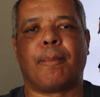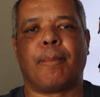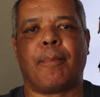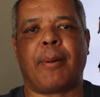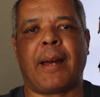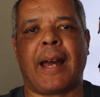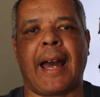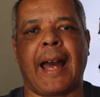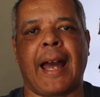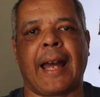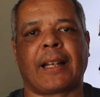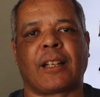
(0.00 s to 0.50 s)

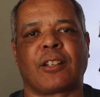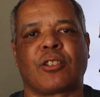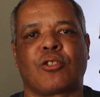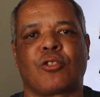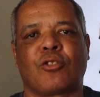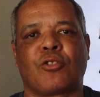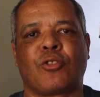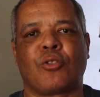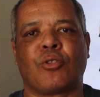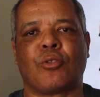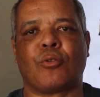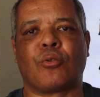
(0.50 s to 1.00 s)
back
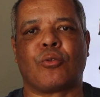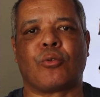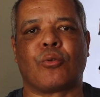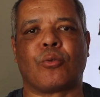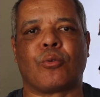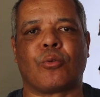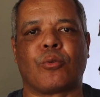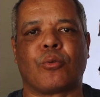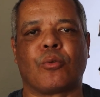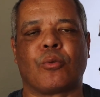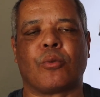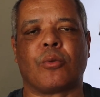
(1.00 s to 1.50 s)

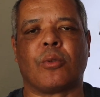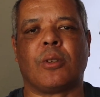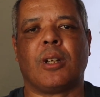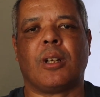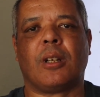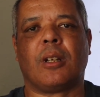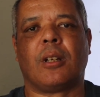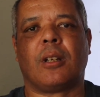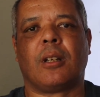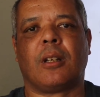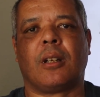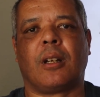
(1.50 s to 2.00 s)
to
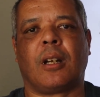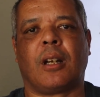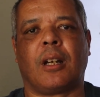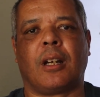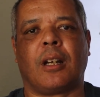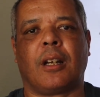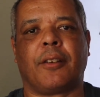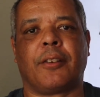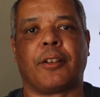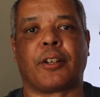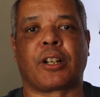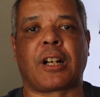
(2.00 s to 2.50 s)

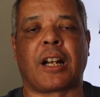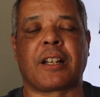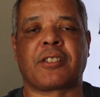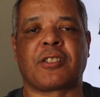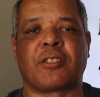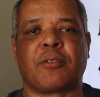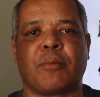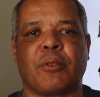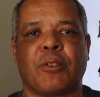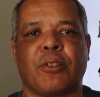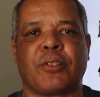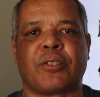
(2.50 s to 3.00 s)
their
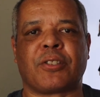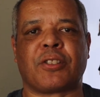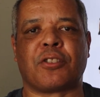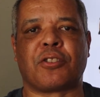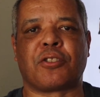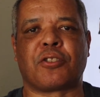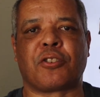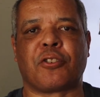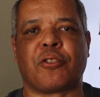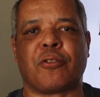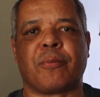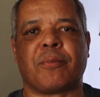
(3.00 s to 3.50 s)
customers
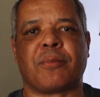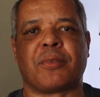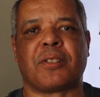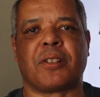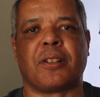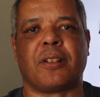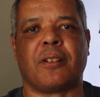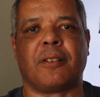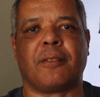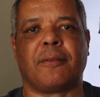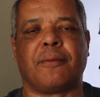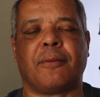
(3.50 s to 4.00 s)
in terms
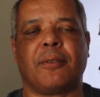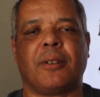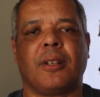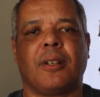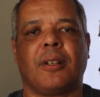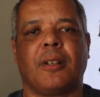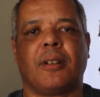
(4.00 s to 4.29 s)
of